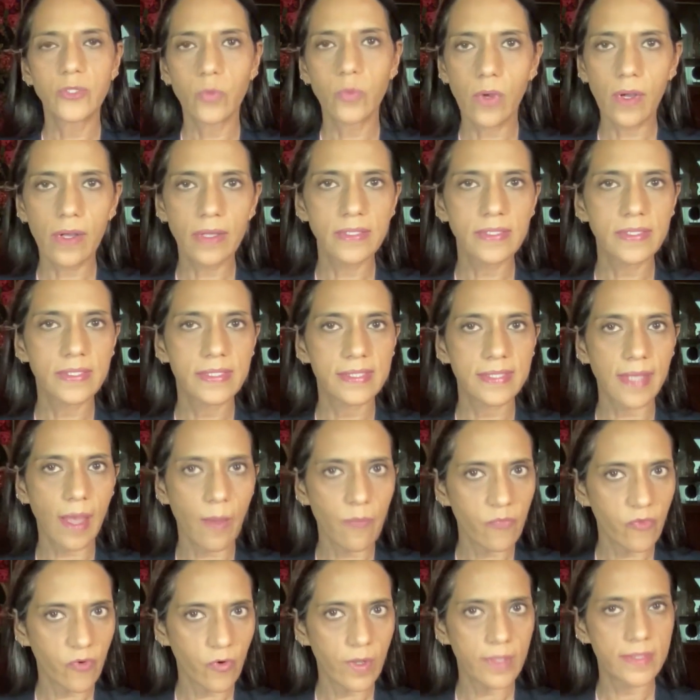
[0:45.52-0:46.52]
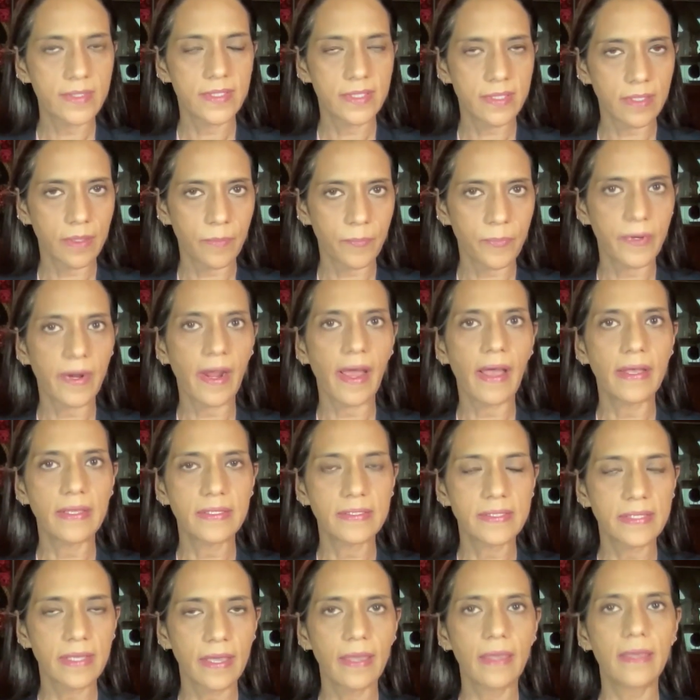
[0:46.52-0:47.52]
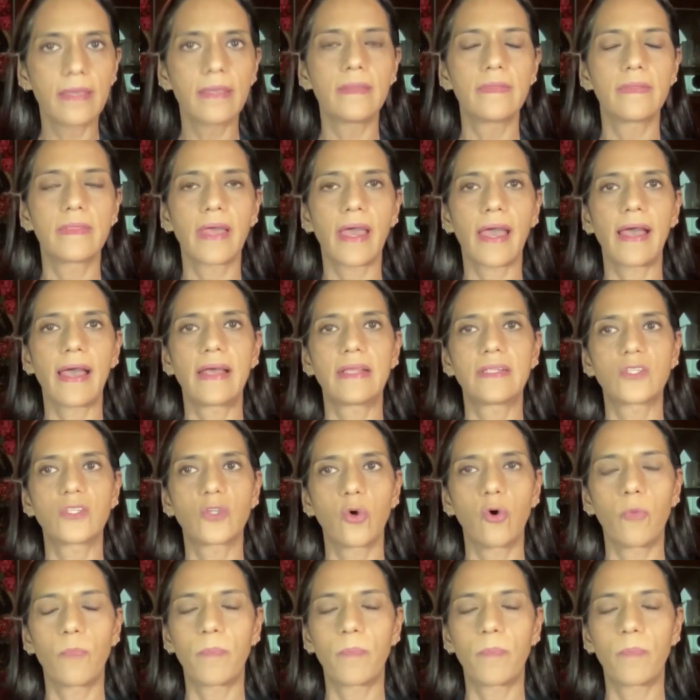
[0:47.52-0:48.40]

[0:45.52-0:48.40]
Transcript: It was somewhat surprising that